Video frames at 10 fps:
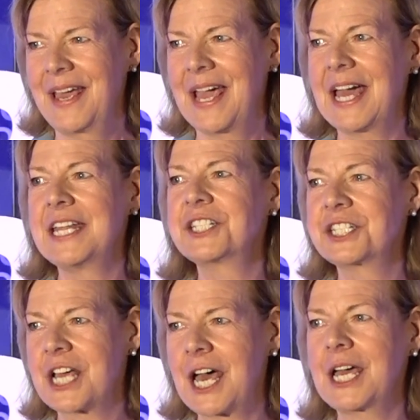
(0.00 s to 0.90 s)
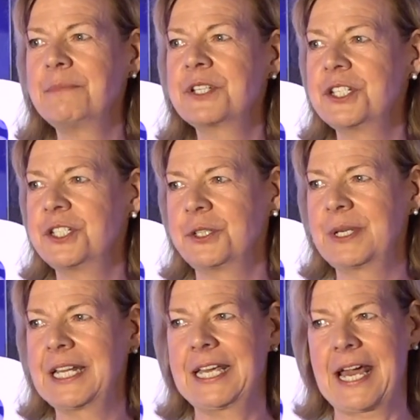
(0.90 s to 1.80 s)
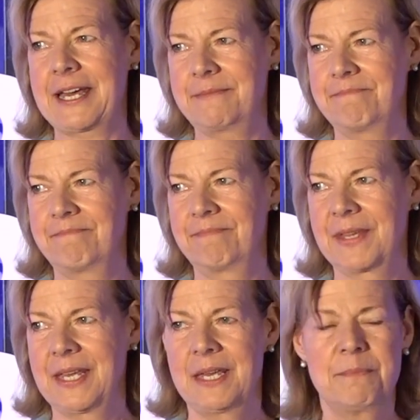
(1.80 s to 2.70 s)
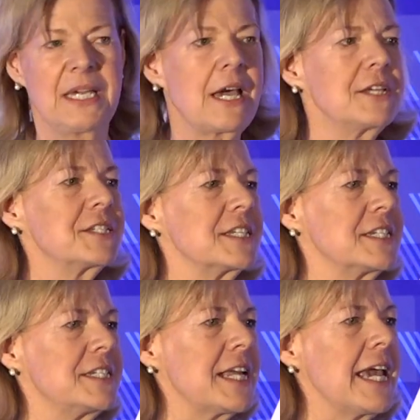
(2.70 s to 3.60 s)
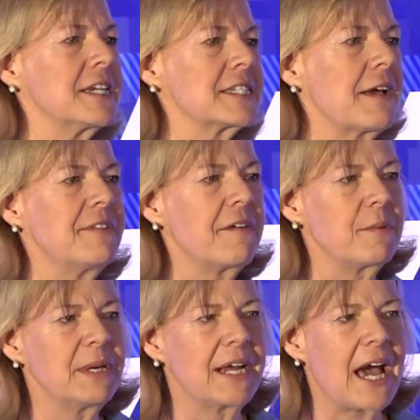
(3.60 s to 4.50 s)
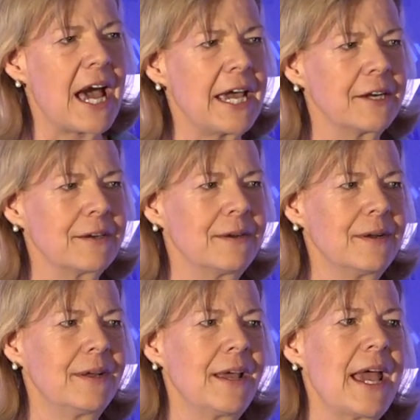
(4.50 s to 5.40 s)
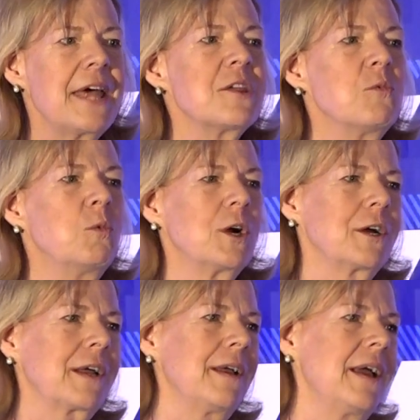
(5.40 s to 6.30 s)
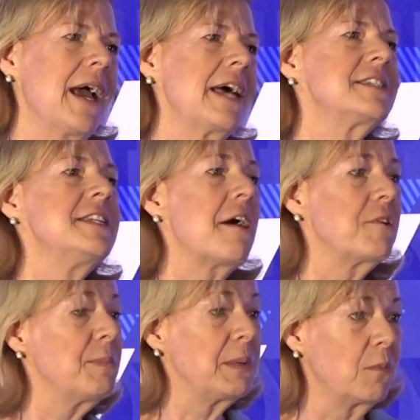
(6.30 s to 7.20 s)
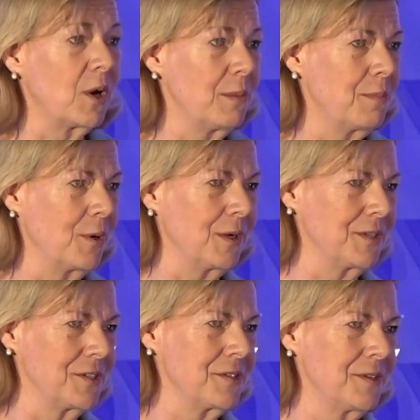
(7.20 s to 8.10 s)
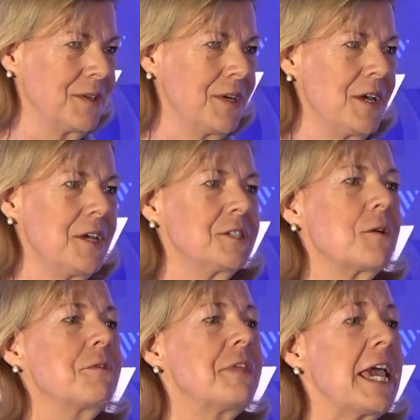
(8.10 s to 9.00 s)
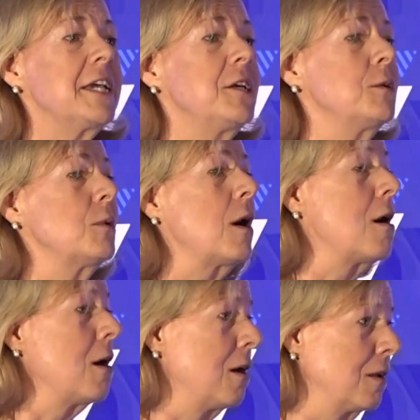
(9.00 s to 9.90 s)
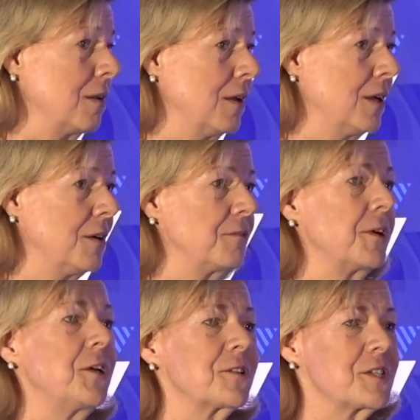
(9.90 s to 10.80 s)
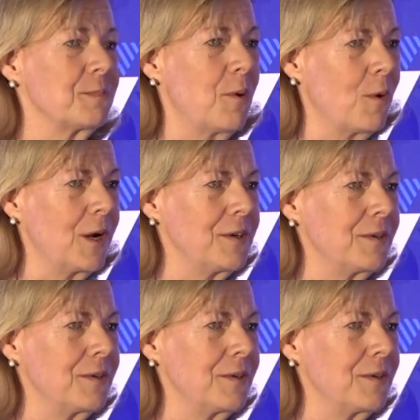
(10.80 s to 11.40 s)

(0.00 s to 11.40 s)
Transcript: And it's time to do it again, because the stakes have never been higher and the work has never been more important. So thank you all for your support.